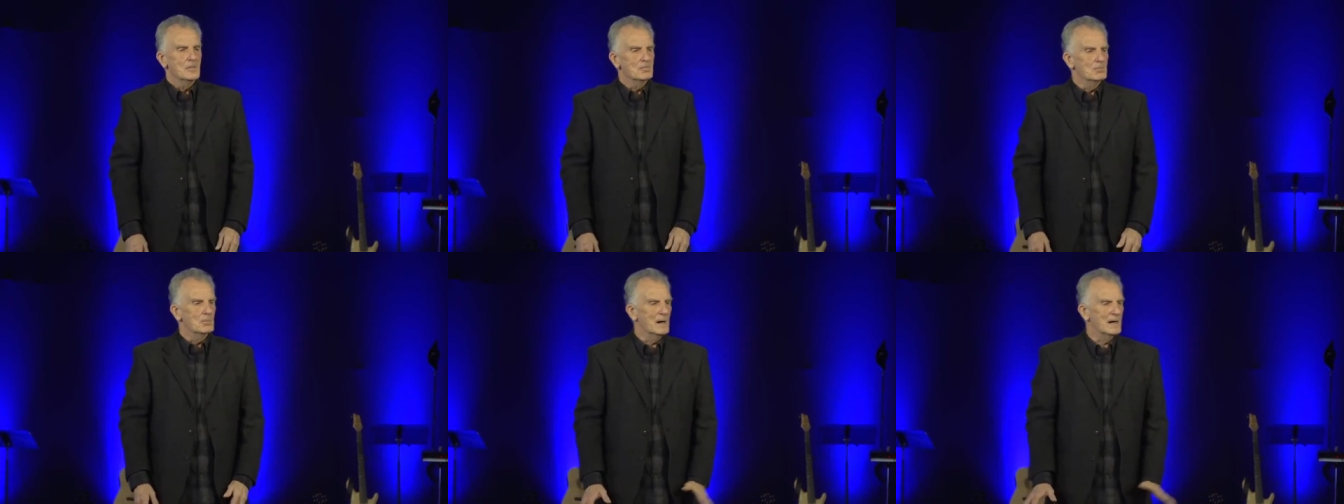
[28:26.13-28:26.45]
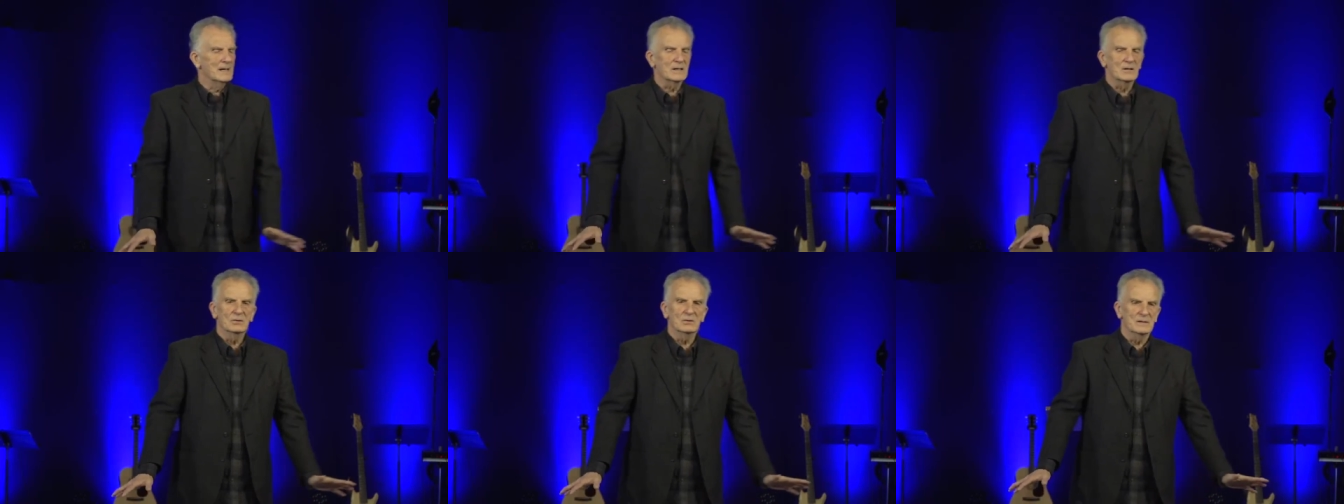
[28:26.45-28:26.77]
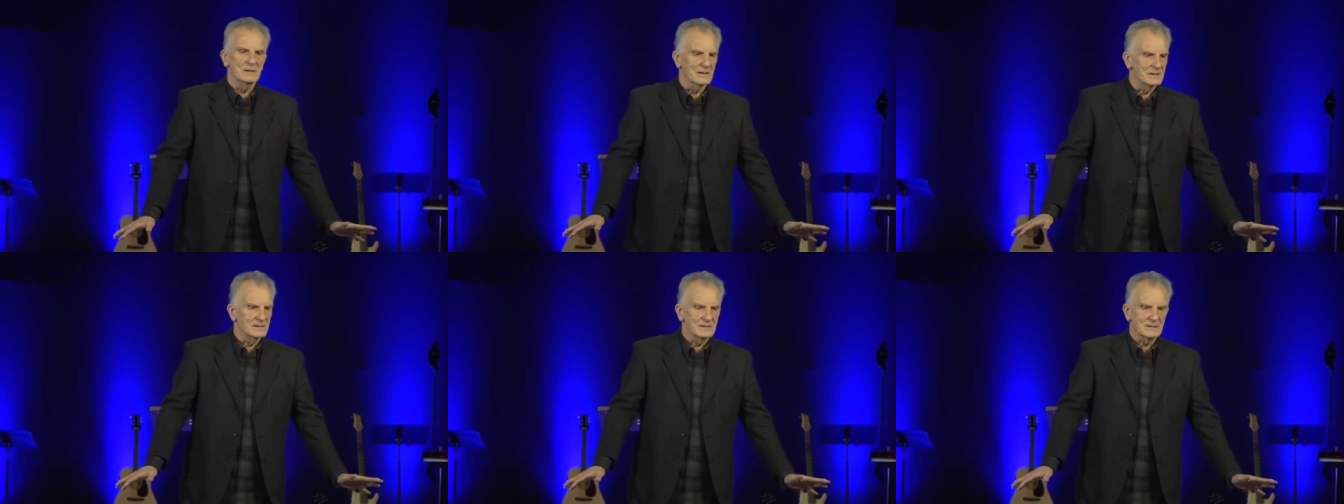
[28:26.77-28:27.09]
my
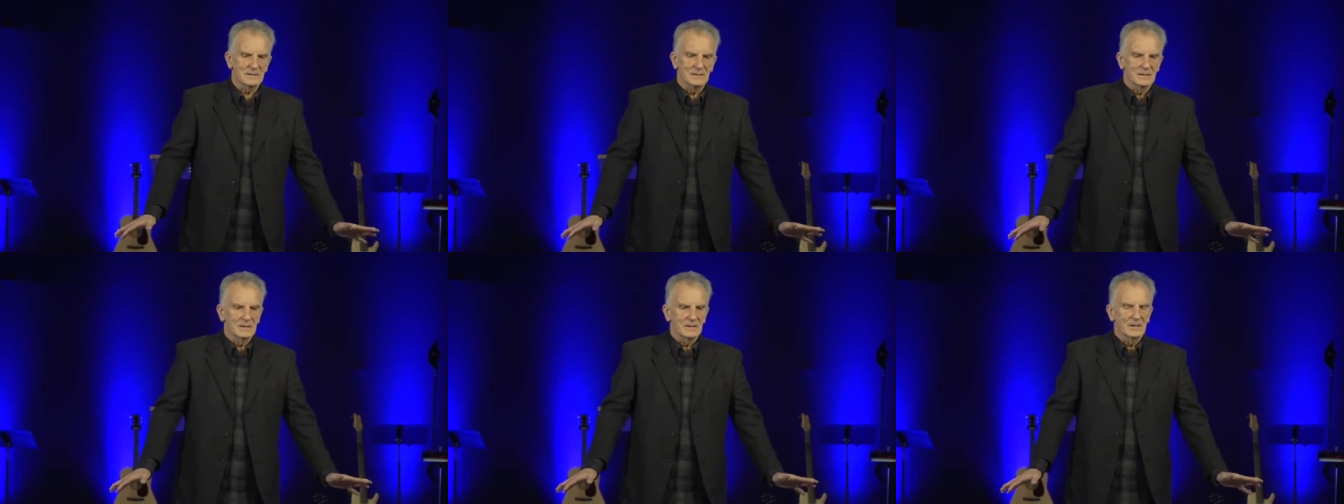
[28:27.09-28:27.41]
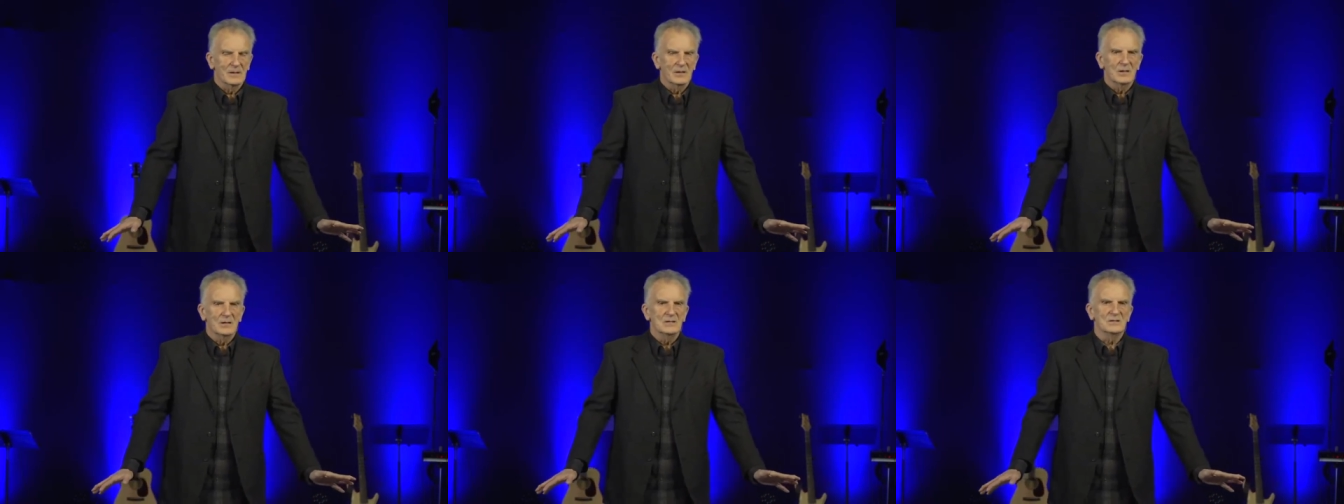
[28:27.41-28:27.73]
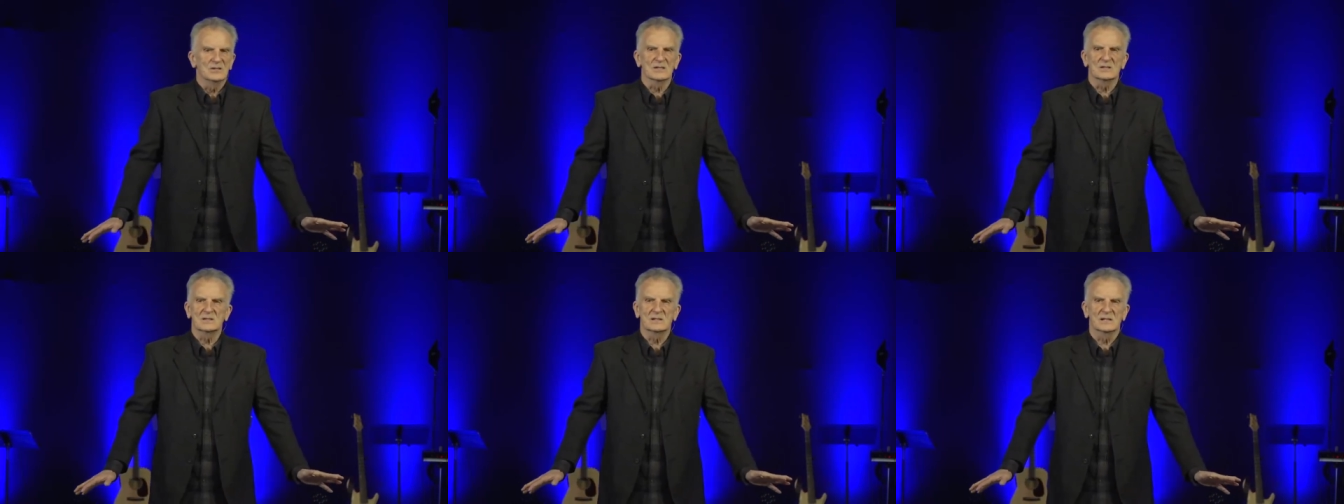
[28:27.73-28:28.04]
goodness,
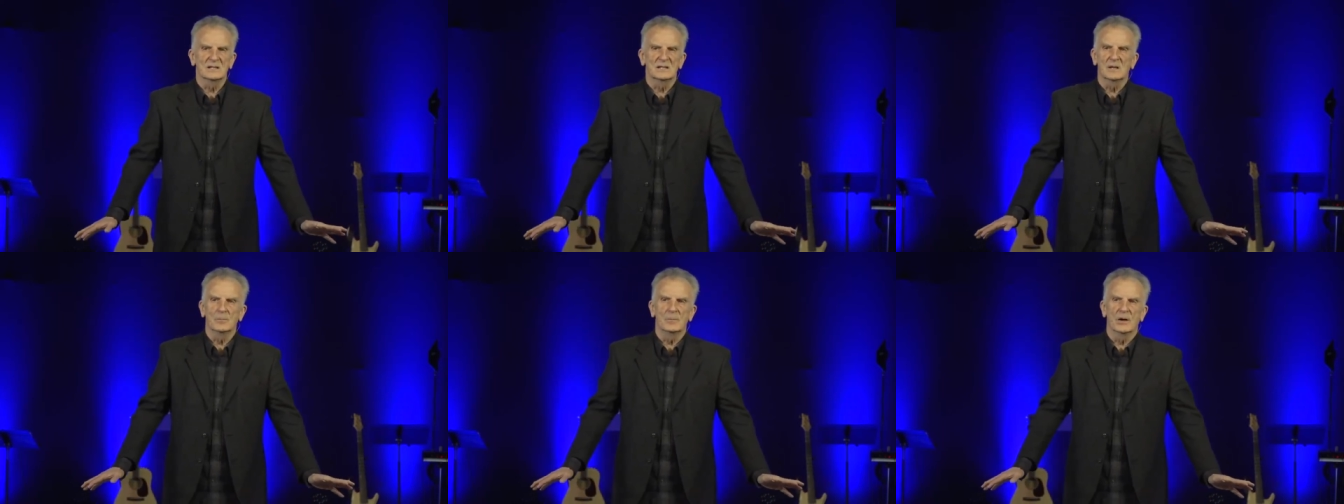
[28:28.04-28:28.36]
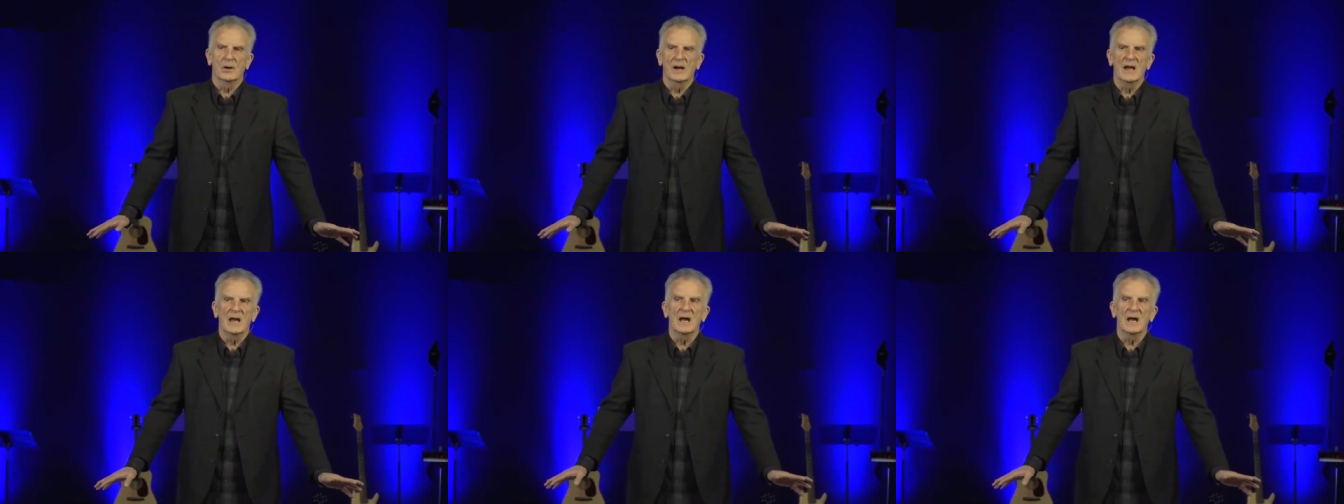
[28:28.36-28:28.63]
just think about